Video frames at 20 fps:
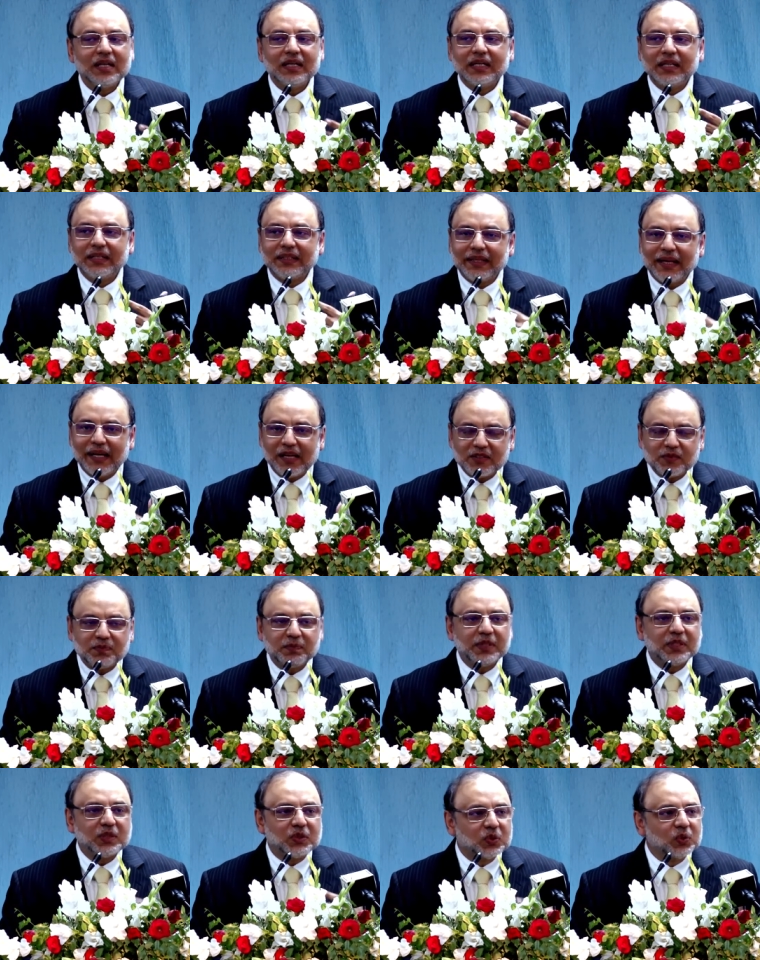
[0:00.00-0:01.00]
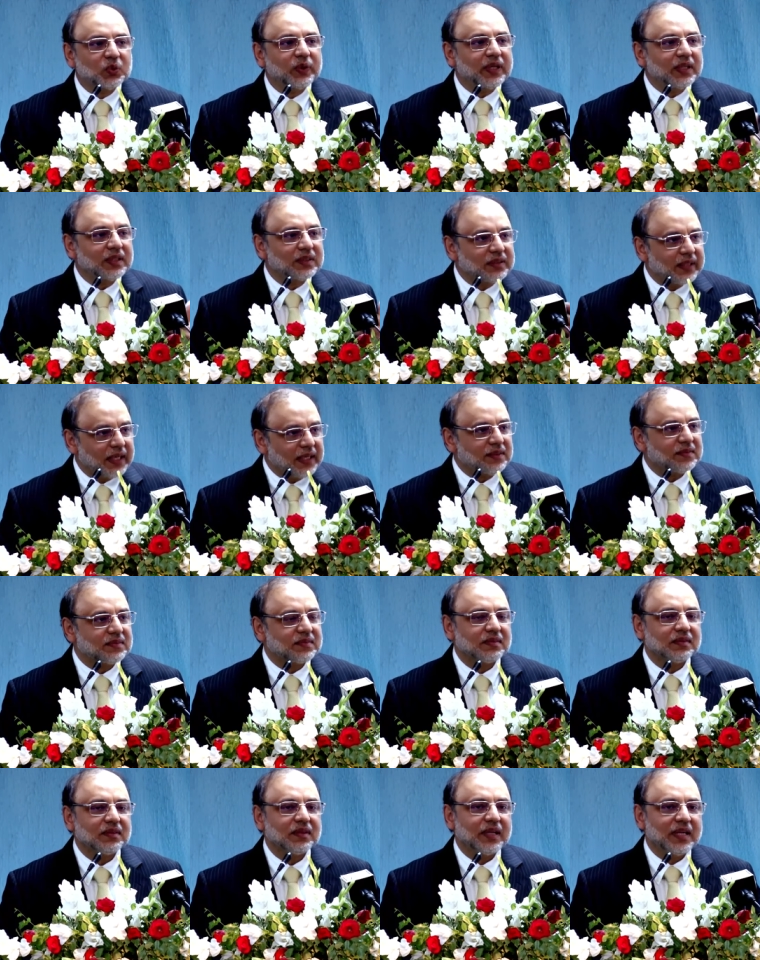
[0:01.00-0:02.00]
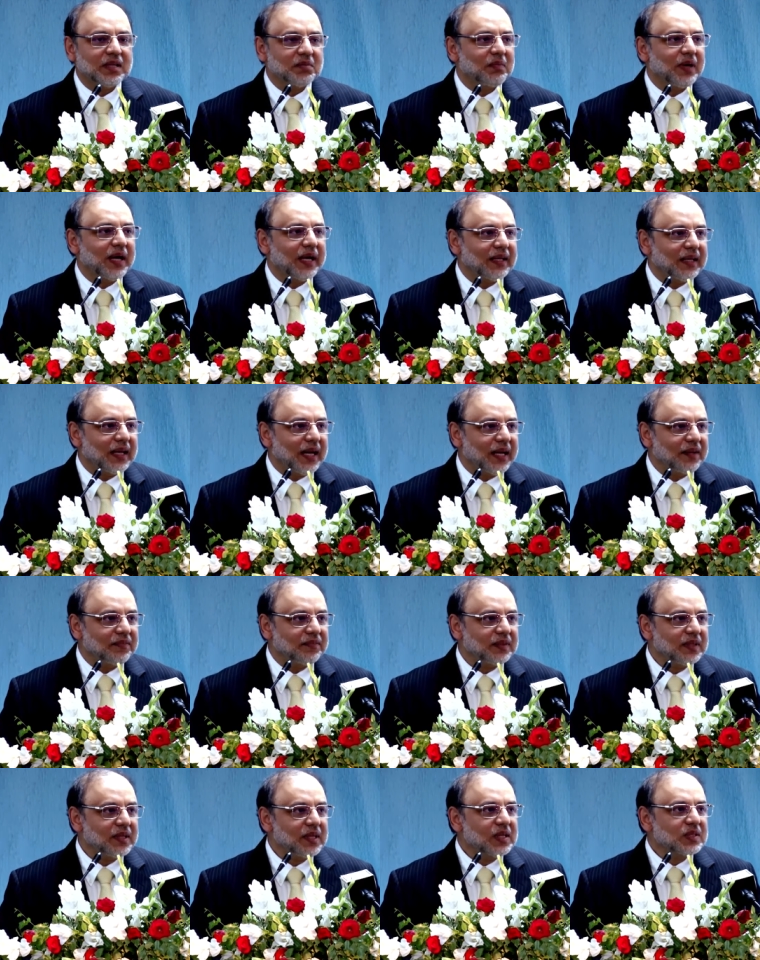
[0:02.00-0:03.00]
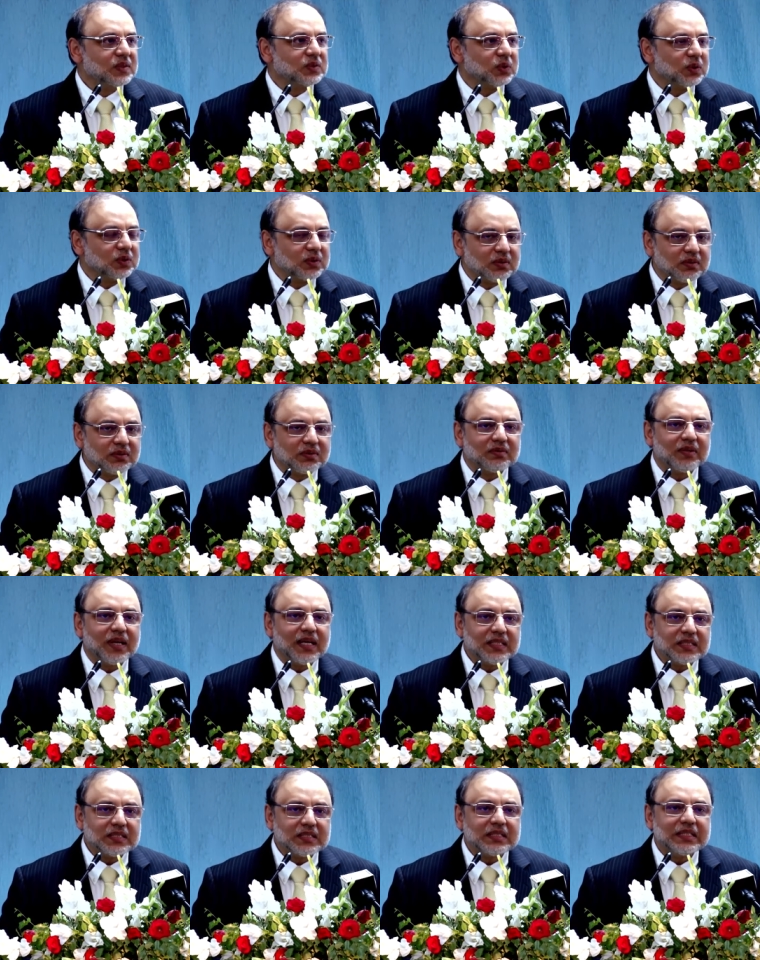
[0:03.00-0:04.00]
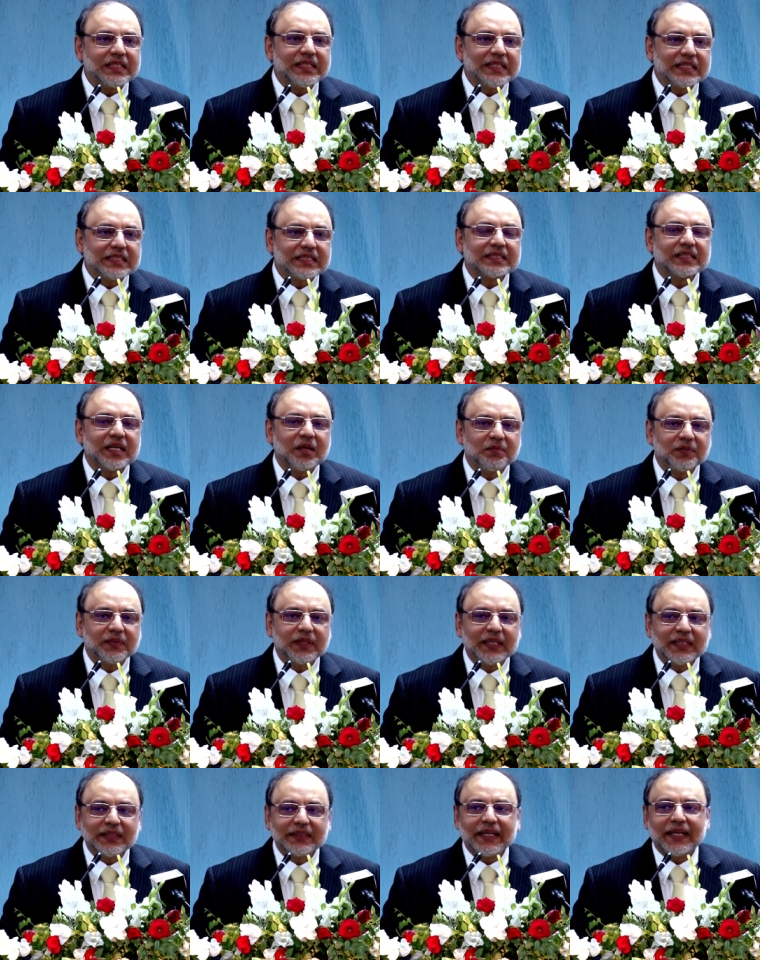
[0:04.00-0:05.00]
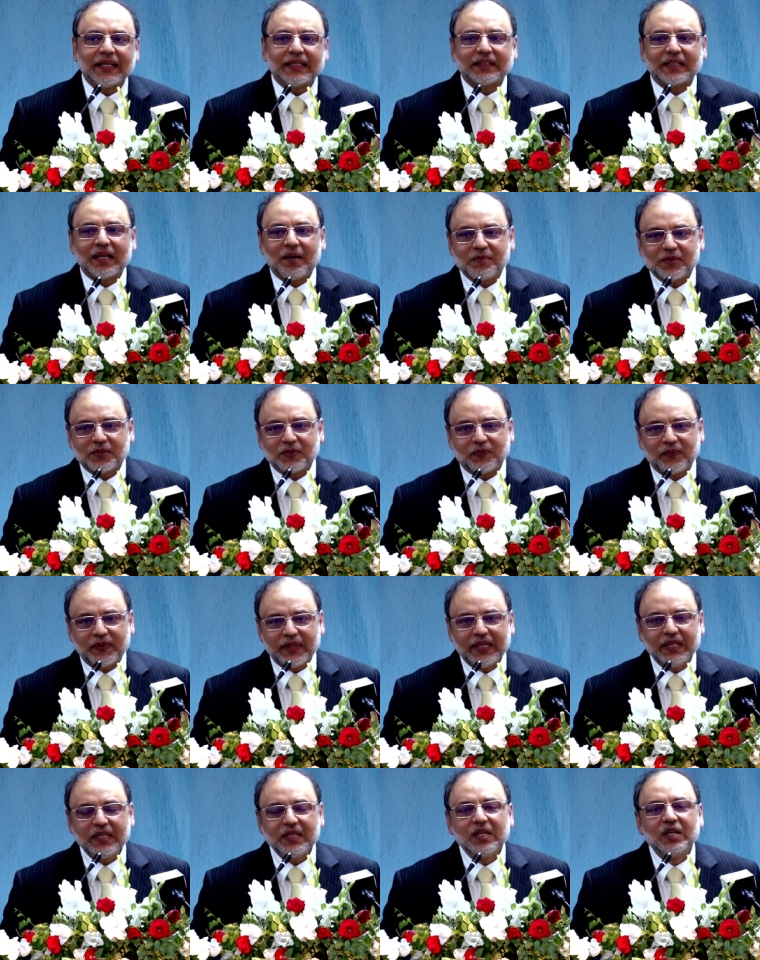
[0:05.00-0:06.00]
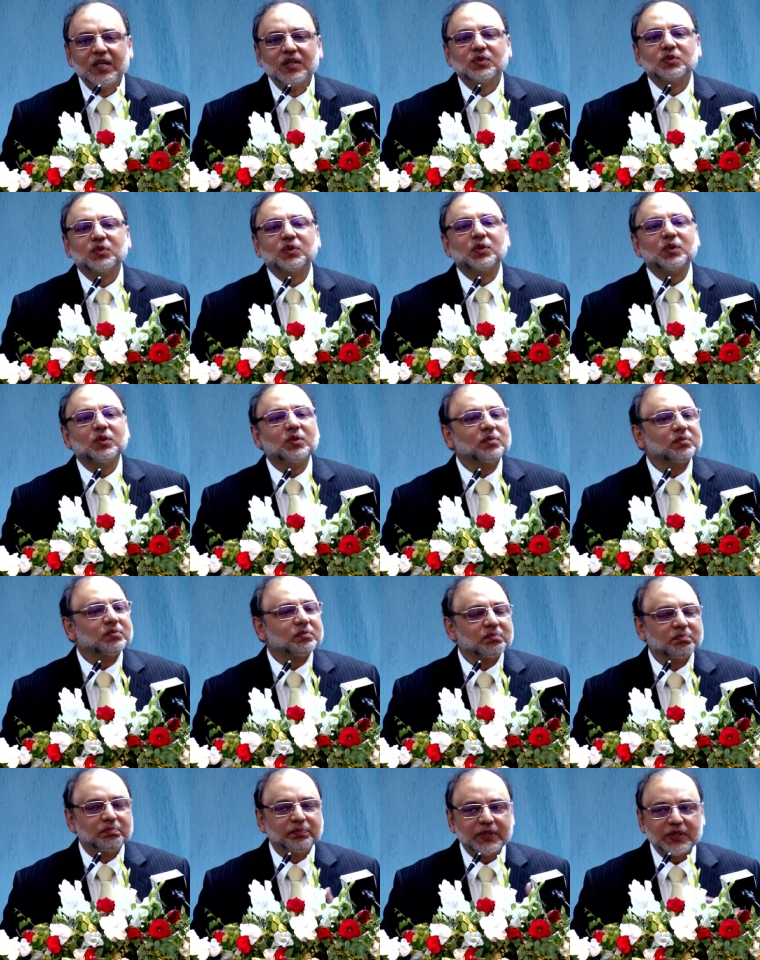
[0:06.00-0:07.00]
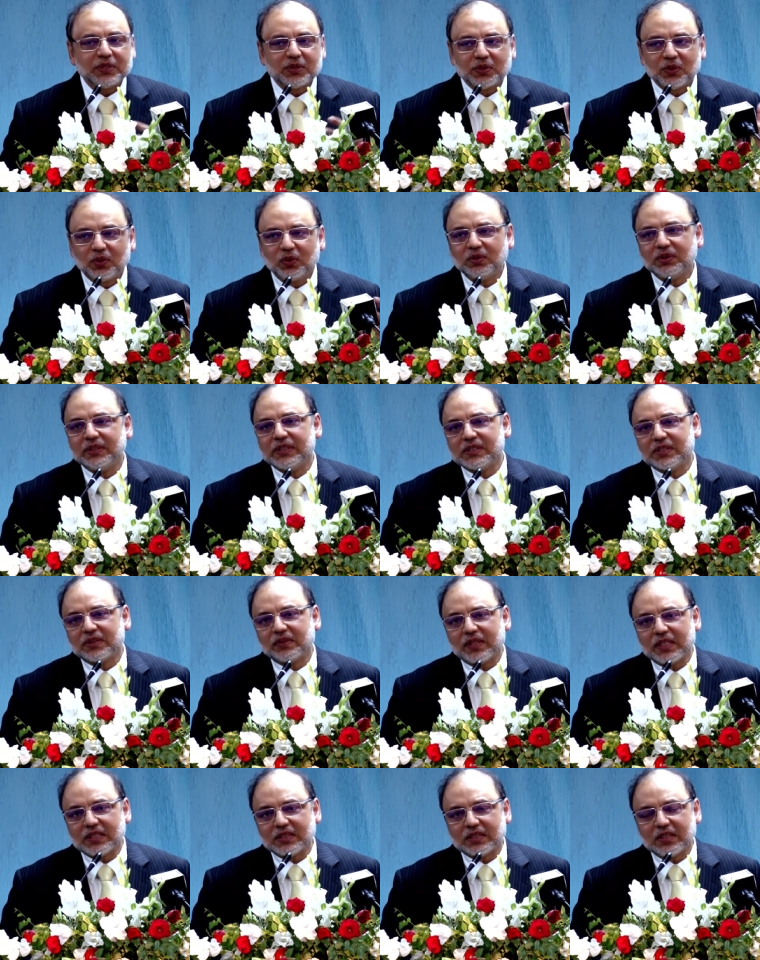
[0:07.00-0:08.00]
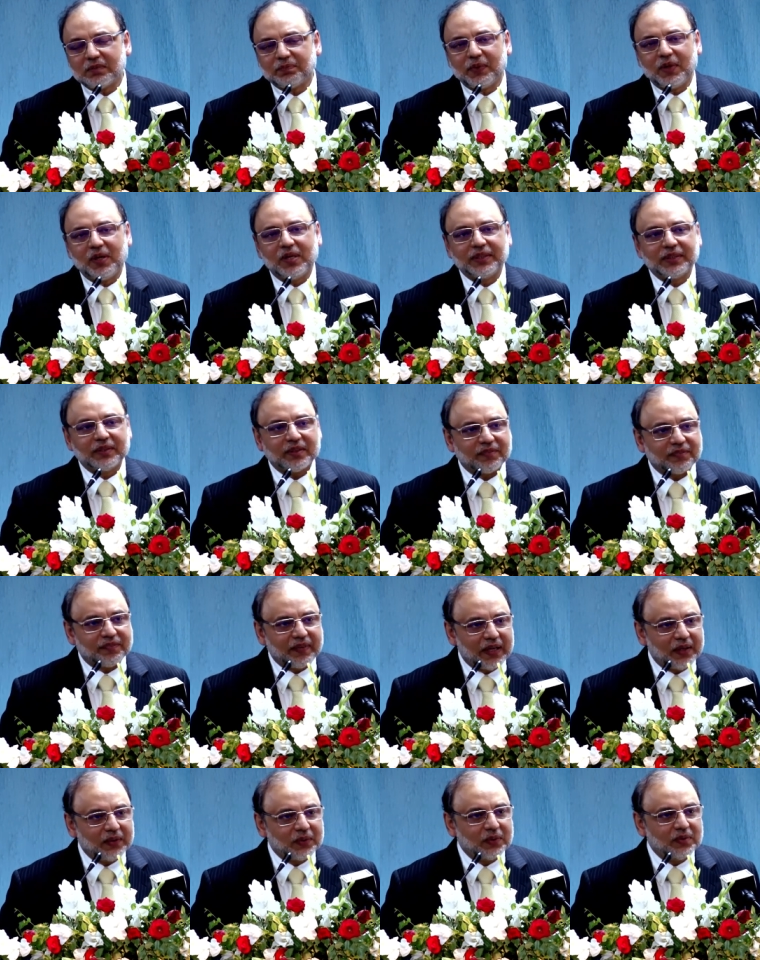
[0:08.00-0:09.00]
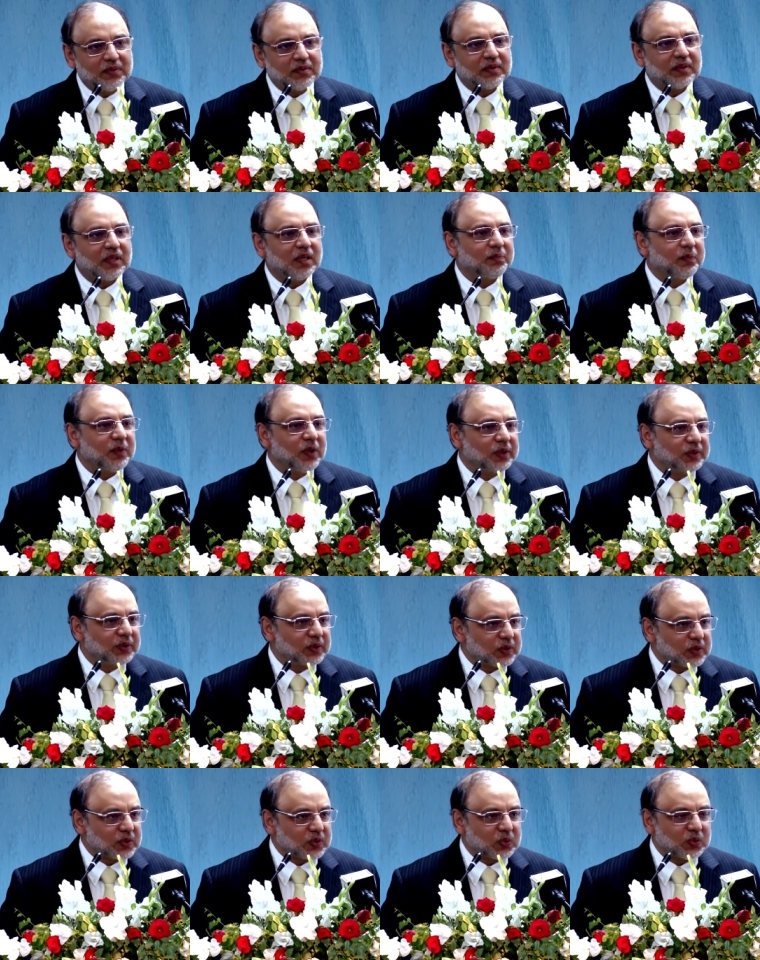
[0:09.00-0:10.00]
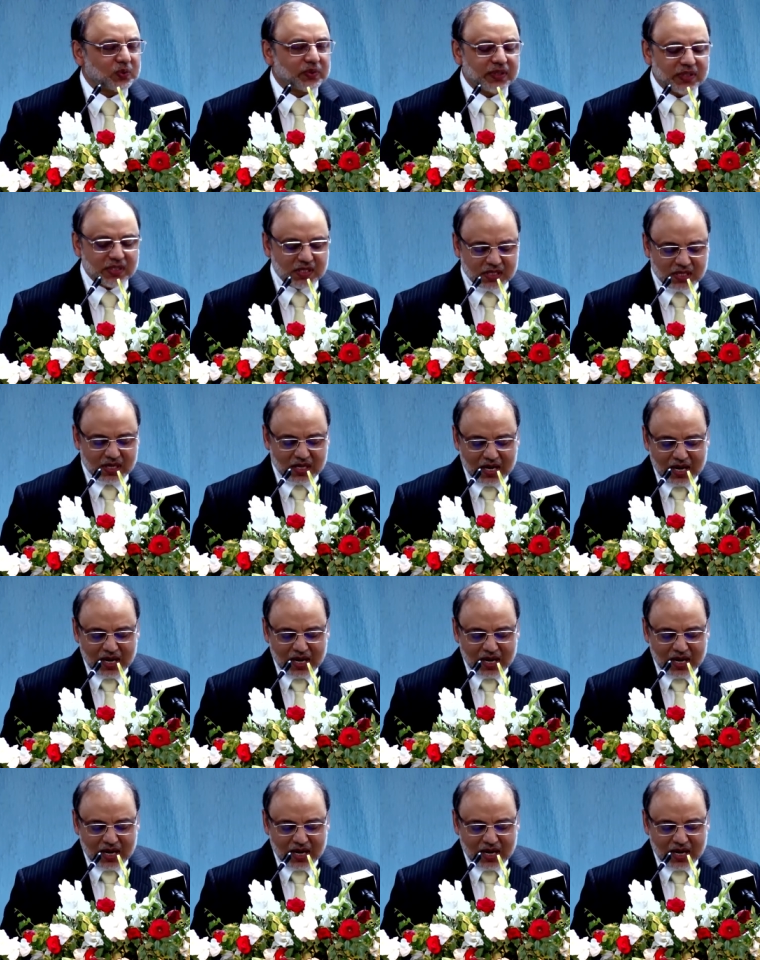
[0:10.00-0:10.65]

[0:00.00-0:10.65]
It helps me doing things in my life. So trust is something that comes free. So bestow this trust upon your fellows, upon your students.